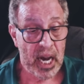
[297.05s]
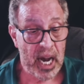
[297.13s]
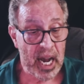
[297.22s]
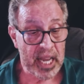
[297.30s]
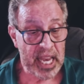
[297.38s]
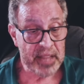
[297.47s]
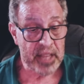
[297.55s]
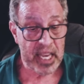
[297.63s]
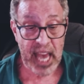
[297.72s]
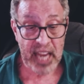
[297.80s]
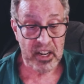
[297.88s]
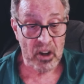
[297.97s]
Uh, he, the,
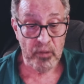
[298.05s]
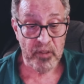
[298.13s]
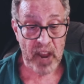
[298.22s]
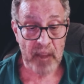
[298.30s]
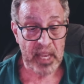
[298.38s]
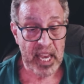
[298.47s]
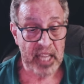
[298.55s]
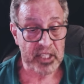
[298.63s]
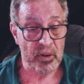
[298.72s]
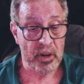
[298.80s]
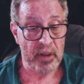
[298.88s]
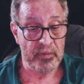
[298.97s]
he had no family
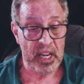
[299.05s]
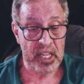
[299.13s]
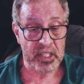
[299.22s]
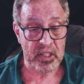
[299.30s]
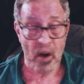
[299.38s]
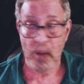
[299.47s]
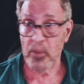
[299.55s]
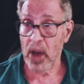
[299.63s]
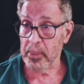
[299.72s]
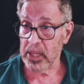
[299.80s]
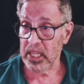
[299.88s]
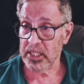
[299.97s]
history of venous
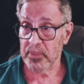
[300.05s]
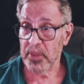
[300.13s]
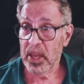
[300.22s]
thromboembolism.